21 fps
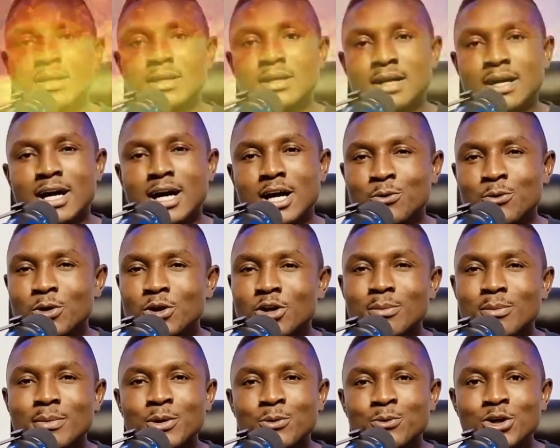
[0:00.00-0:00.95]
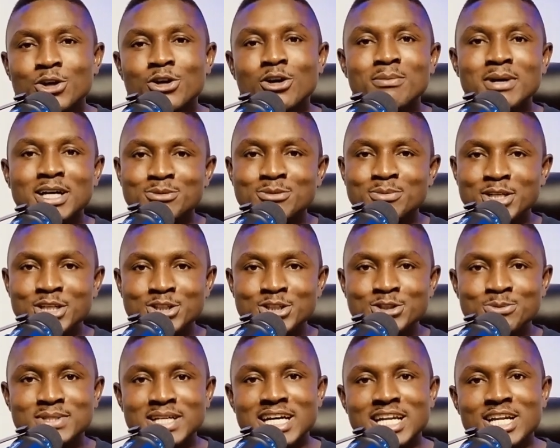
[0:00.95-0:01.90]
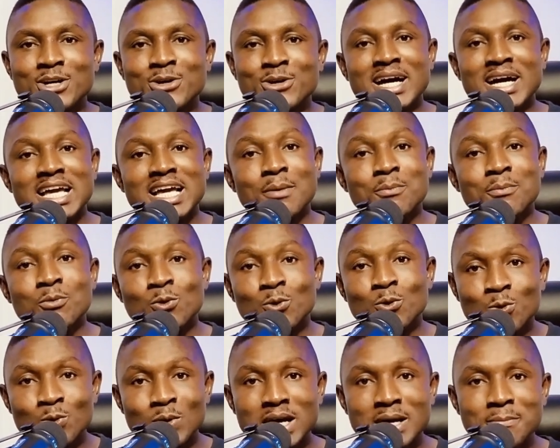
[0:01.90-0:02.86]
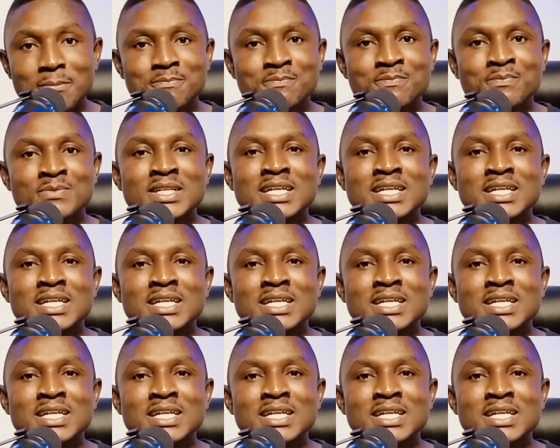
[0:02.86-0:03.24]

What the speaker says: Hi, welcome and welcome back to my YouTube channel. I am Uwem.